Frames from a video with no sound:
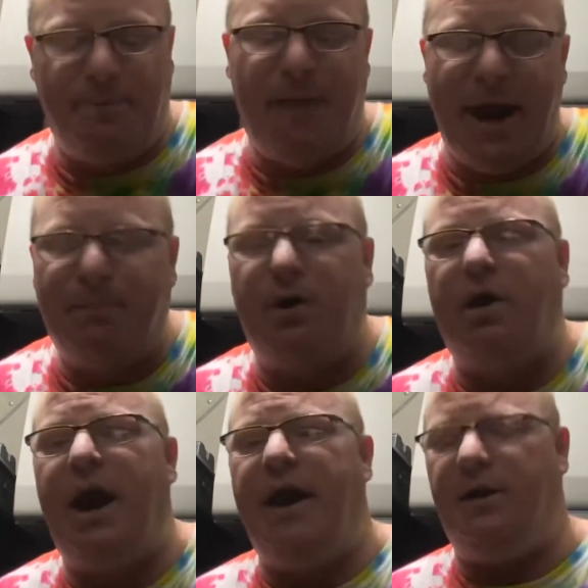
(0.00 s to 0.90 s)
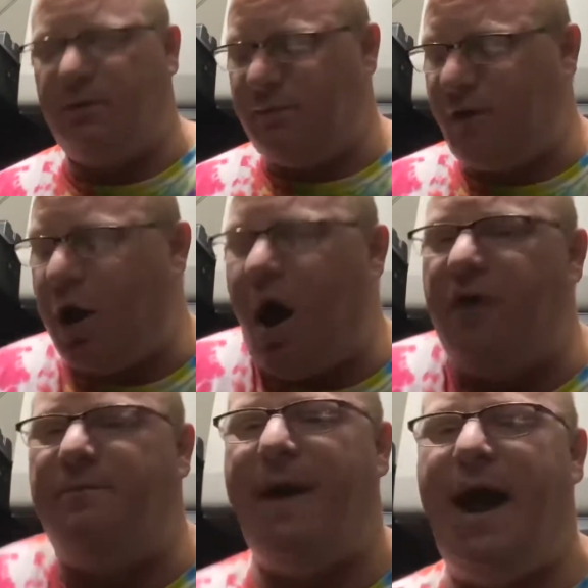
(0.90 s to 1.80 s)
Paper and
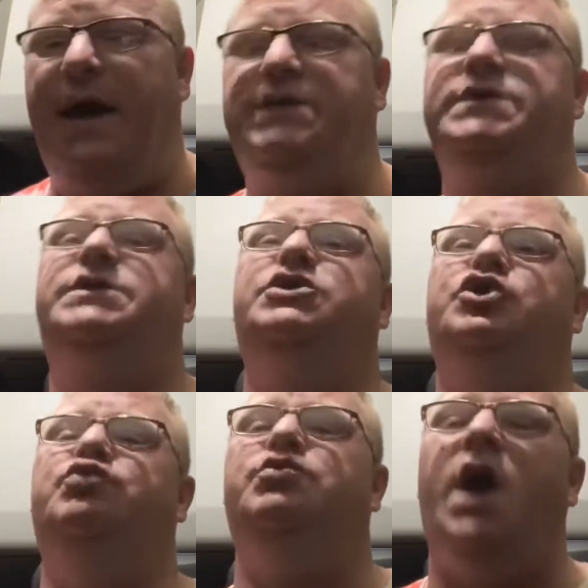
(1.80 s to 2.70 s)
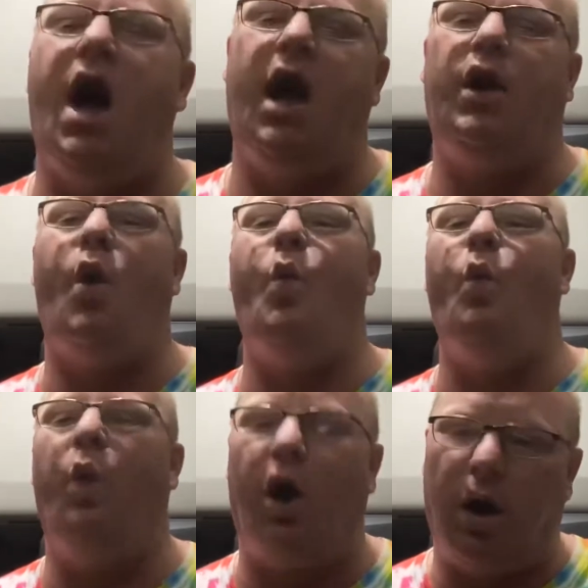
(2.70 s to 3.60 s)
cloth masks do not
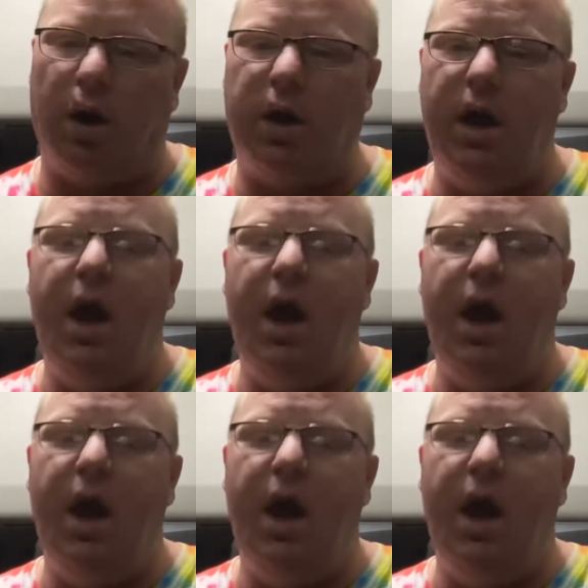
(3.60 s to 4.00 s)
work.